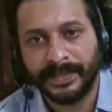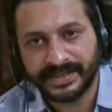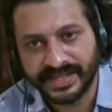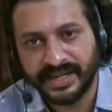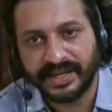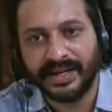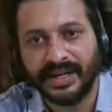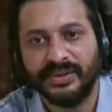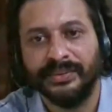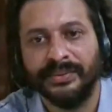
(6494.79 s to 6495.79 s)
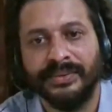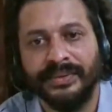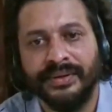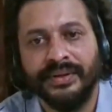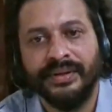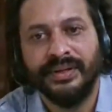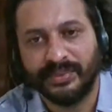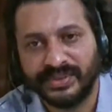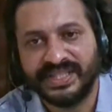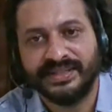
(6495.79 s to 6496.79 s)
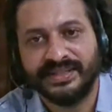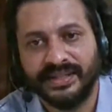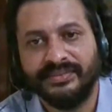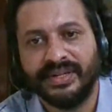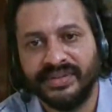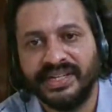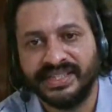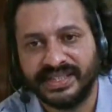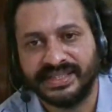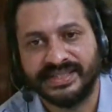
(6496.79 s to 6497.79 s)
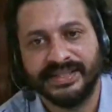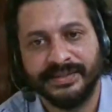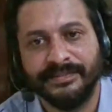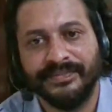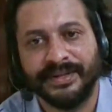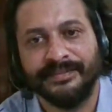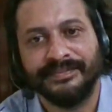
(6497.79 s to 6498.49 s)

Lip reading: It's integral to the process what we discuss. Yeah.